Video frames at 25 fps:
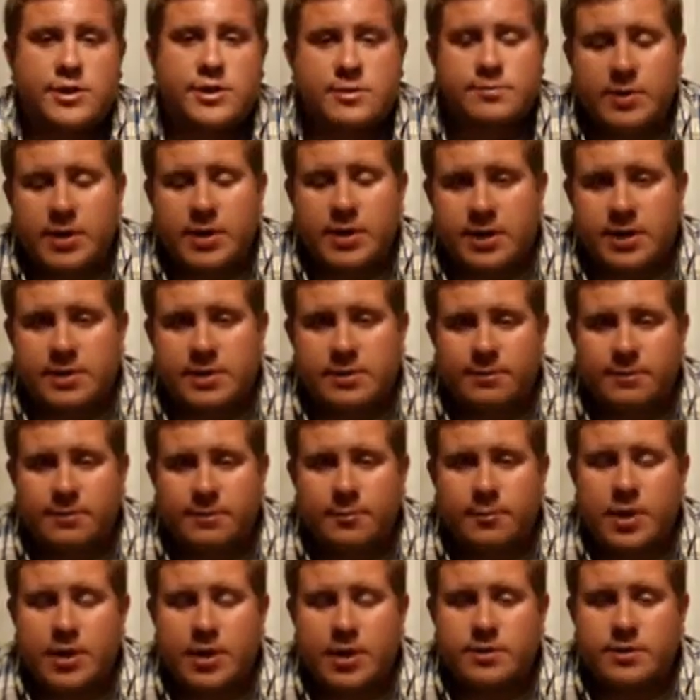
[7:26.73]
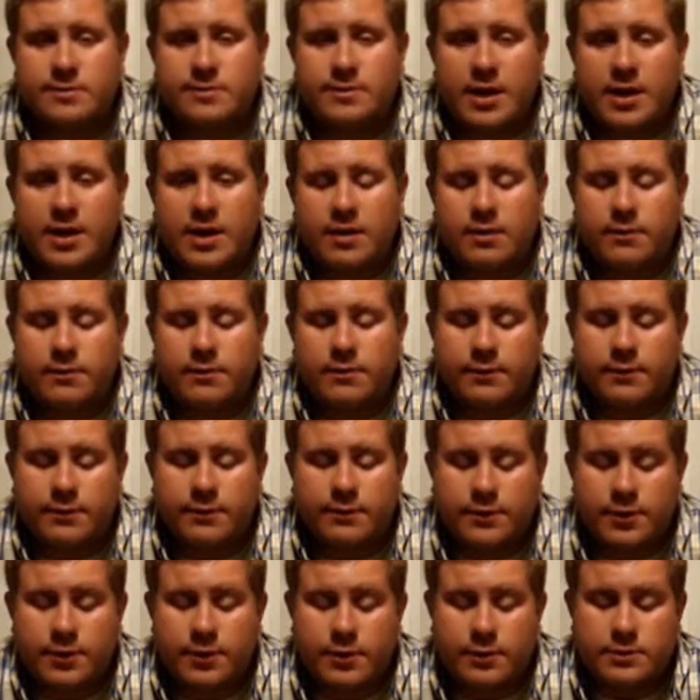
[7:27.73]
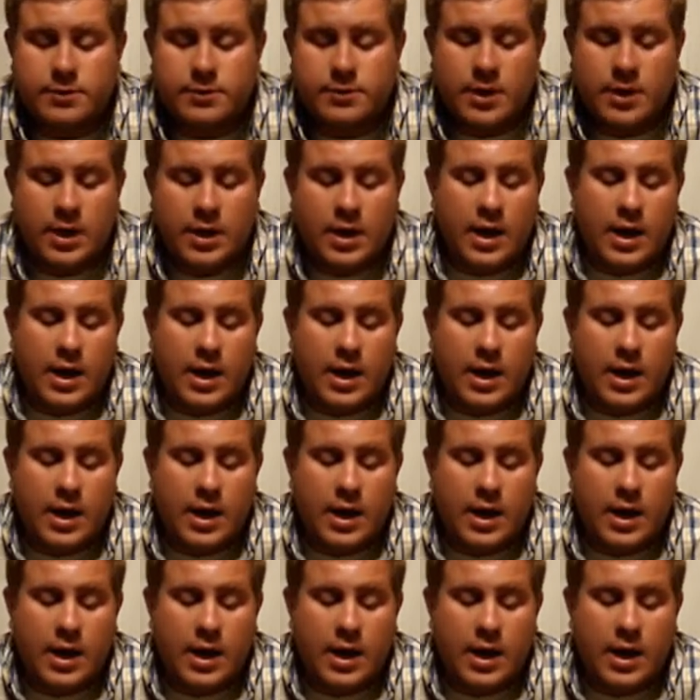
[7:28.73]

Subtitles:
just because of a bunch of negative reviews.